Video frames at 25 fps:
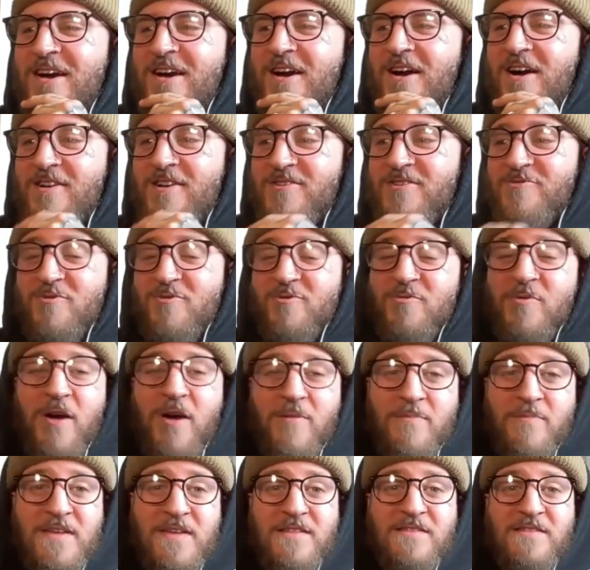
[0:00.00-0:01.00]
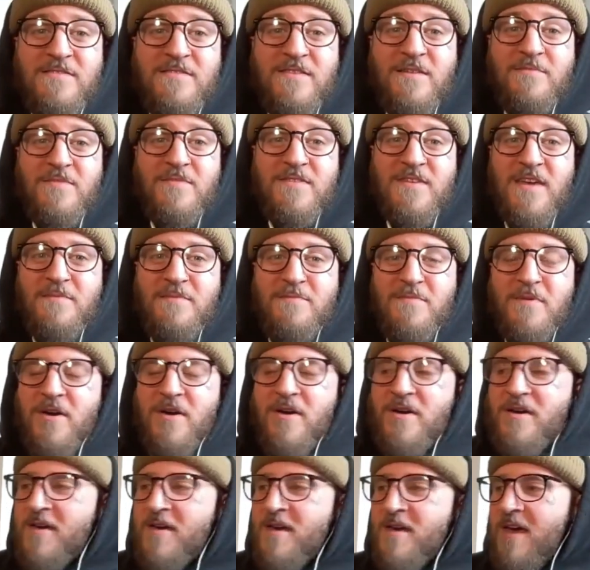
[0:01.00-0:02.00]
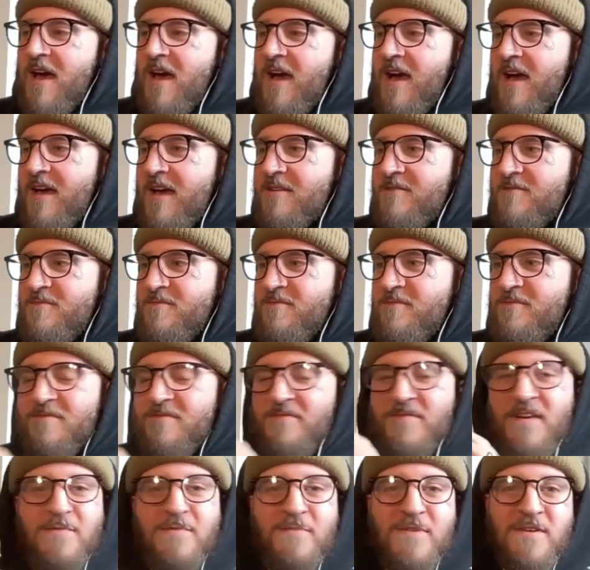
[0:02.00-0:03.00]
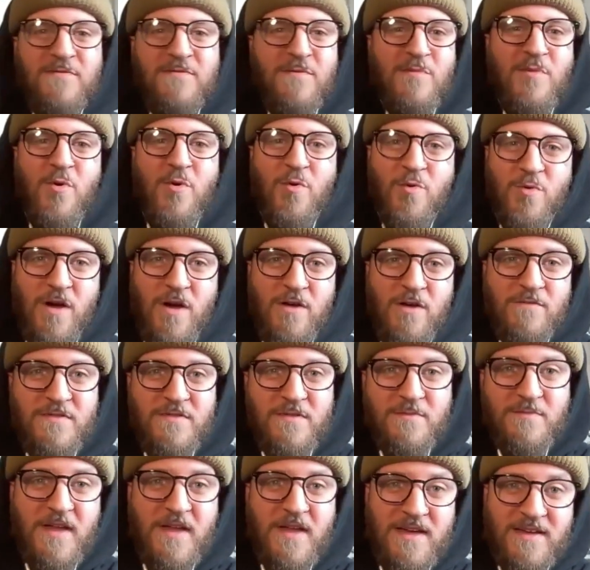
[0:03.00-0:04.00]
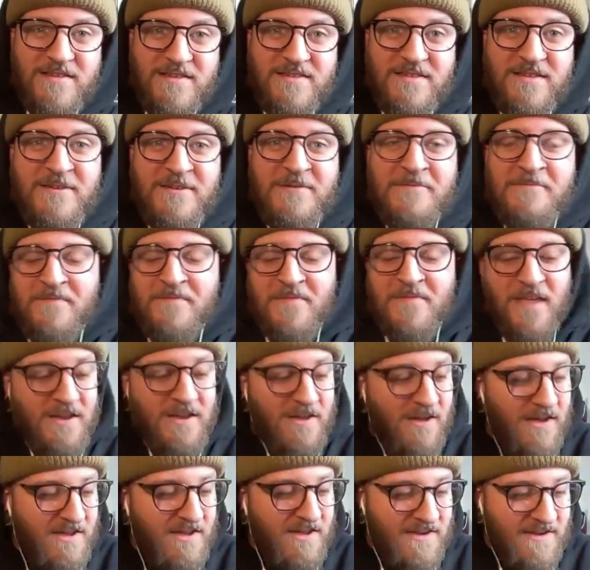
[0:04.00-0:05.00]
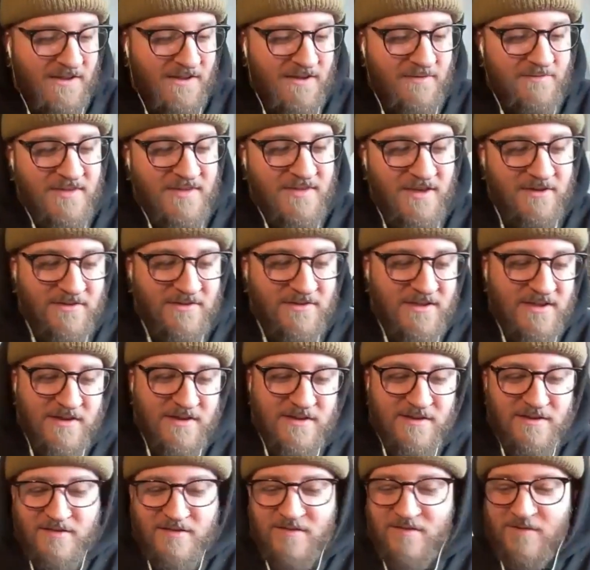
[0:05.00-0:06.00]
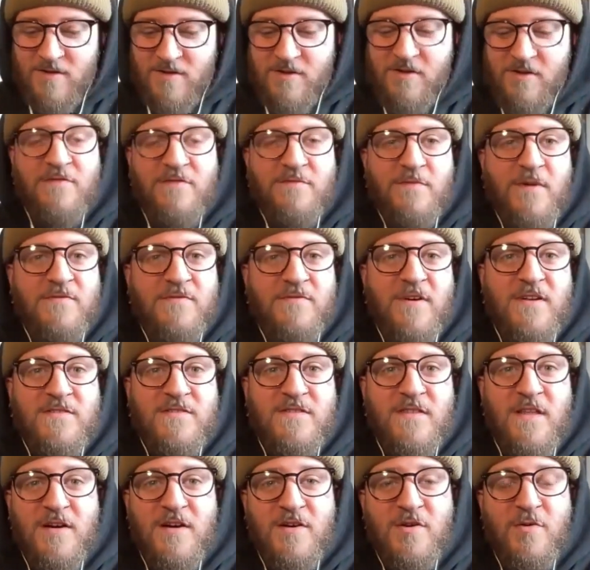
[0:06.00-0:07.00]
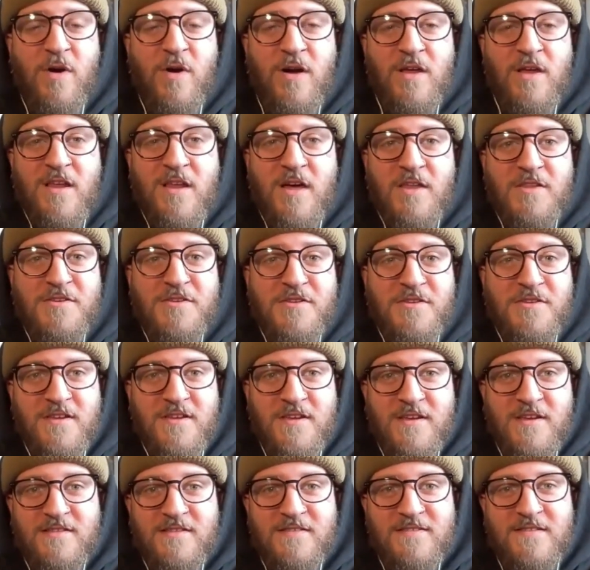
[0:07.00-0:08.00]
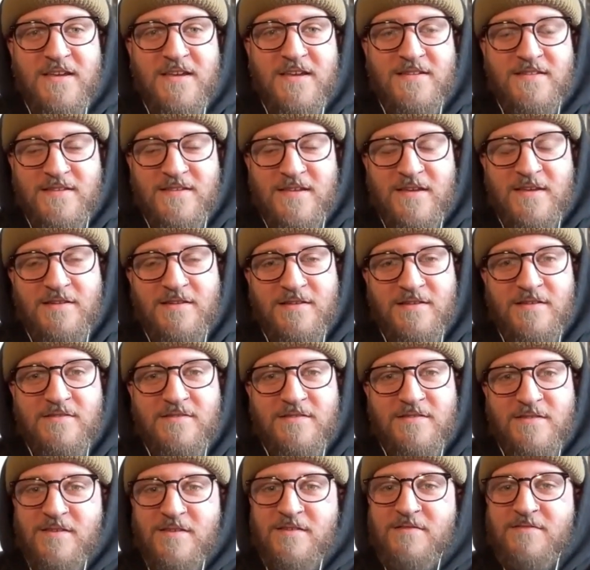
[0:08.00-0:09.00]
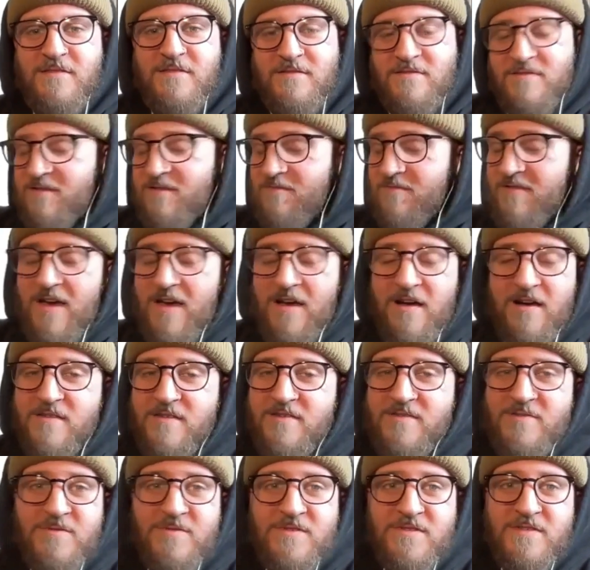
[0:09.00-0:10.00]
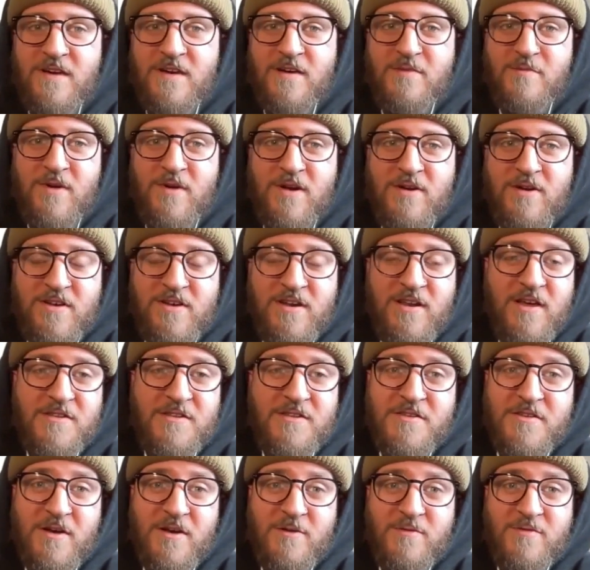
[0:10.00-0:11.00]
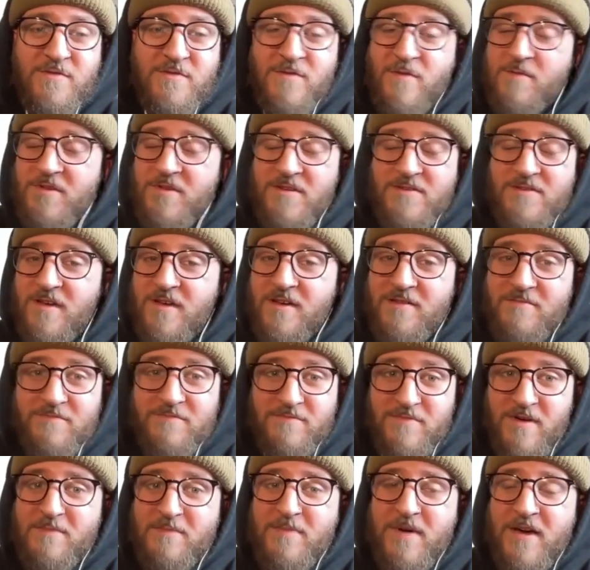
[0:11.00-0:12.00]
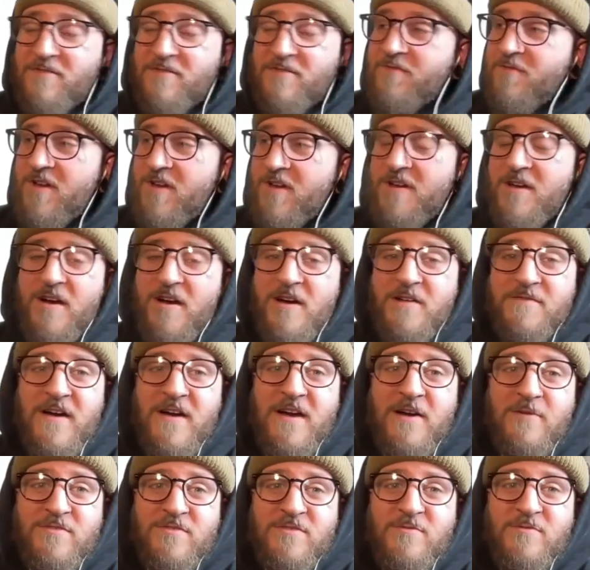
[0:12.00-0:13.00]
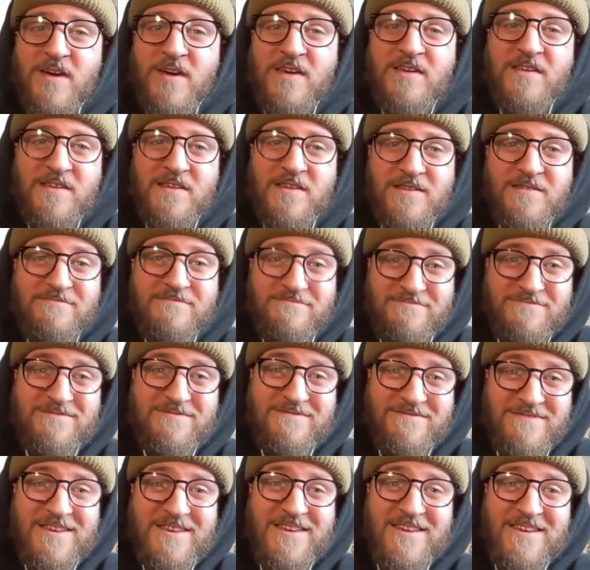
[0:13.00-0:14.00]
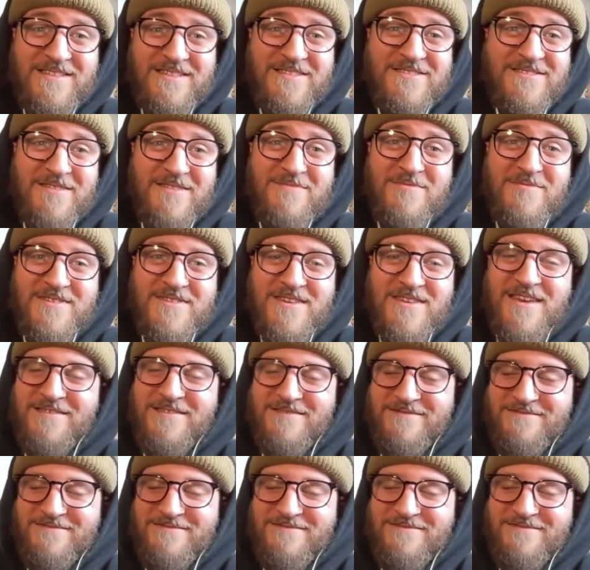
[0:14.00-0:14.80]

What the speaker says: I grew up in Somerset, but had family from all over the place, and I ended up sounding to a lot of my friends like quite London instead. And I used to get asked all the time where in London I was from, and I was like, "I'm about 3.5 hours away in Somerset."